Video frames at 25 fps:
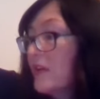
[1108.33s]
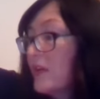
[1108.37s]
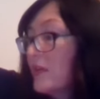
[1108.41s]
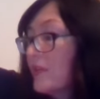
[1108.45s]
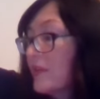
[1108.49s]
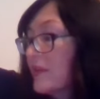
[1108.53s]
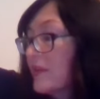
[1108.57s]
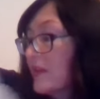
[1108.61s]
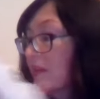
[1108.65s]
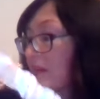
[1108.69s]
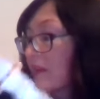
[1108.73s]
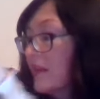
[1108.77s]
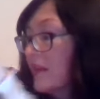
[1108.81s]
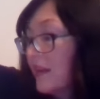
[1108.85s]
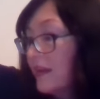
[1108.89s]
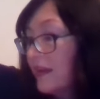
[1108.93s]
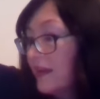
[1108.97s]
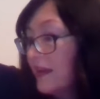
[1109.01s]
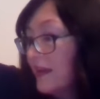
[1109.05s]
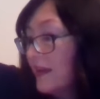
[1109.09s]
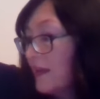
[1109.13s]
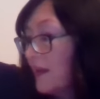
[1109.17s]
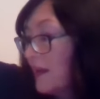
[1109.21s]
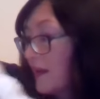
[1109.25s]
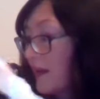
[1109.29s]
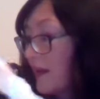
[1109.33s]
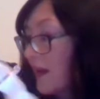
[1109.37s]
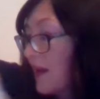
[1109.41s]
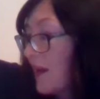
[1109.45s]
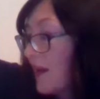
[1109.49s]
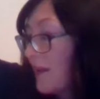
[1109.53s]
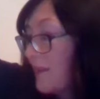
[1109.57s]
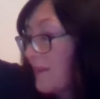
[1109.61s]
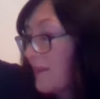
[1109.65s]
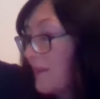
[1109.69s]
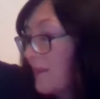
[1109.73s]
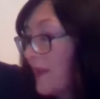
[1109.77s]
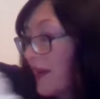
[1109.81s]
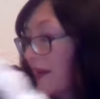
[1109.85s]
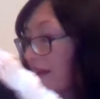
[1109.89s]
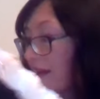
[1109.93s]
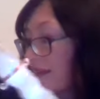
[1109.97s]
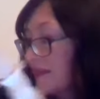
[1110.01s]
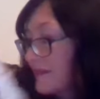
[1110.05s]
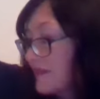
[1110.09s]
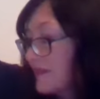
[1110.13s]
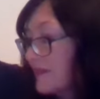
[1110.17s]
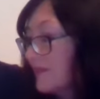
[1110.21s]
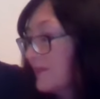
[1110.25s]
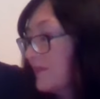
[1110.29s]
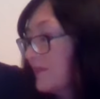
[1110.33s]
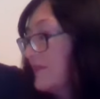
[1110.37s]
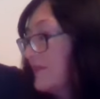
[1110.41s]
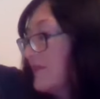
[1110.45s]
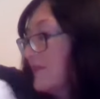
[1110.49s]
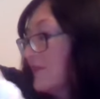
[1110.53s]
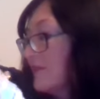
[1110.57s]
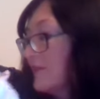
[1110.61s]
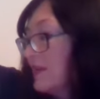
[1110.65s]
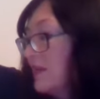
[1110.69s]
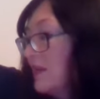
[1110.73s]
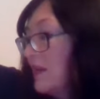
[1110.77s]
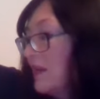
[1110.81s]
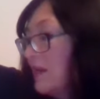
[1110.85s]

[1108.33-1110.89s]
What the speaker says: We can clear miasms.